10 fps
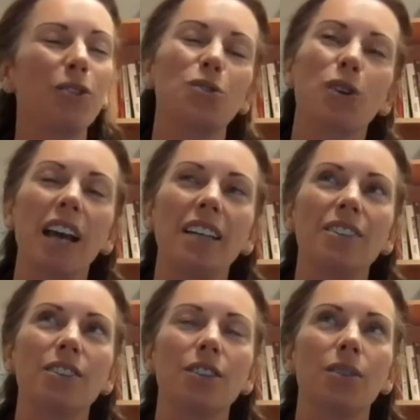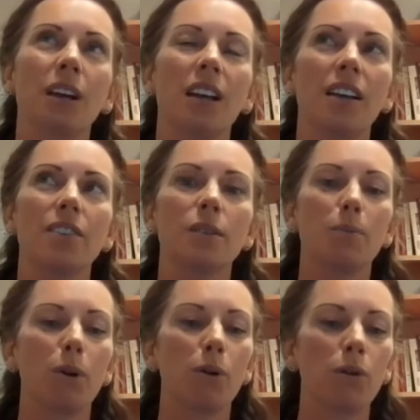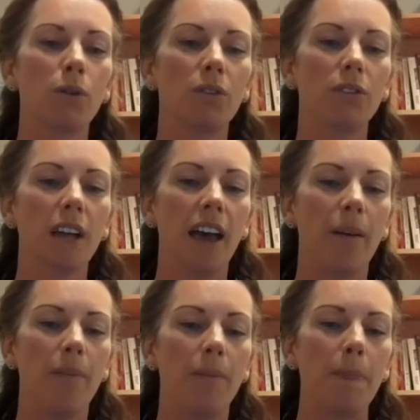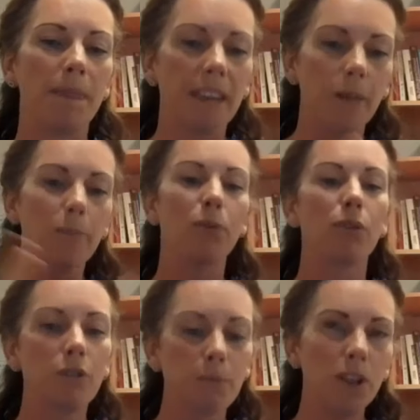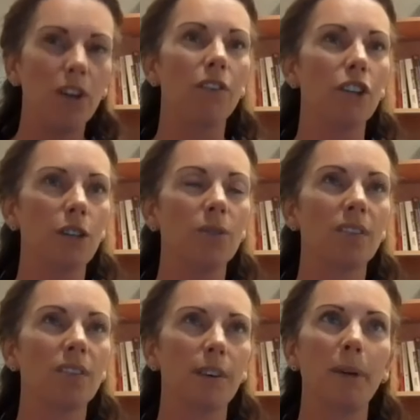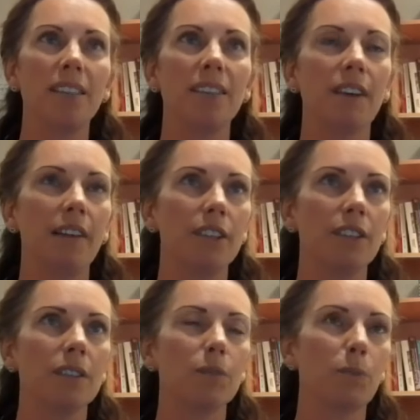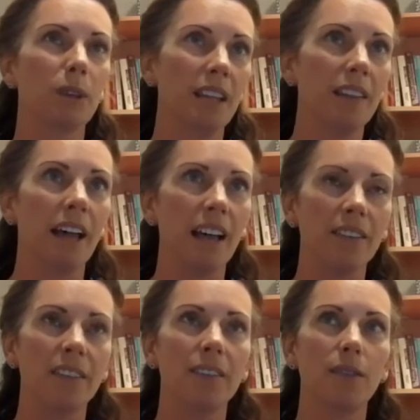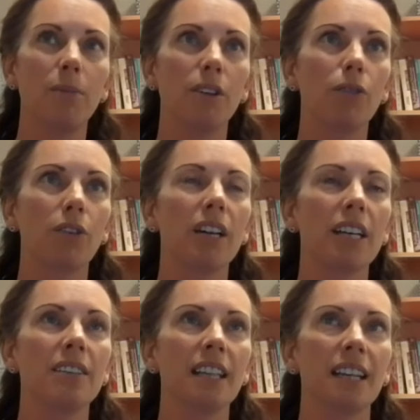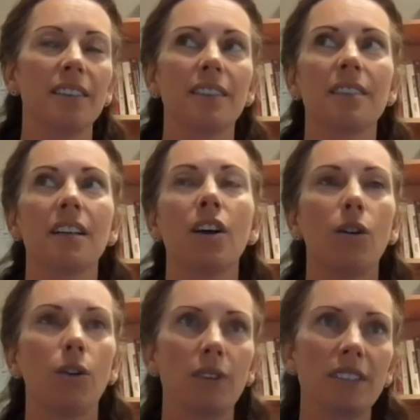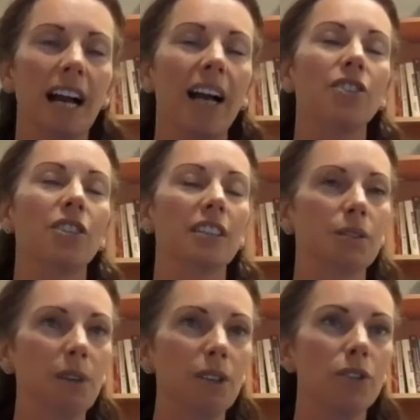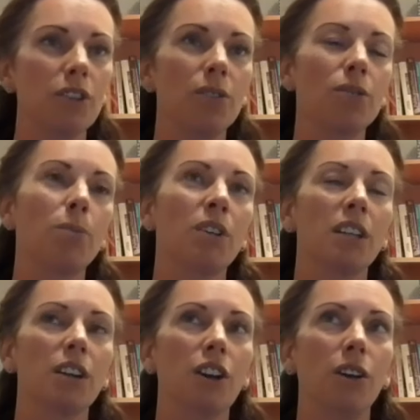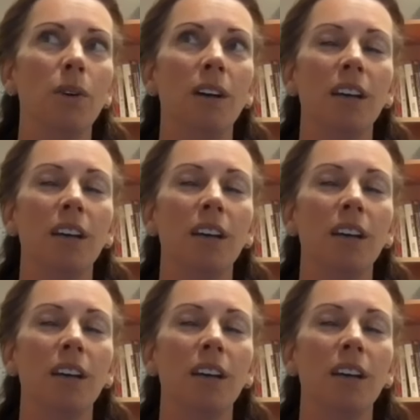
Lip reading: trying to support the improvement of the use of a piece of evidence within the health system that already exists, or is actually to introduce something new.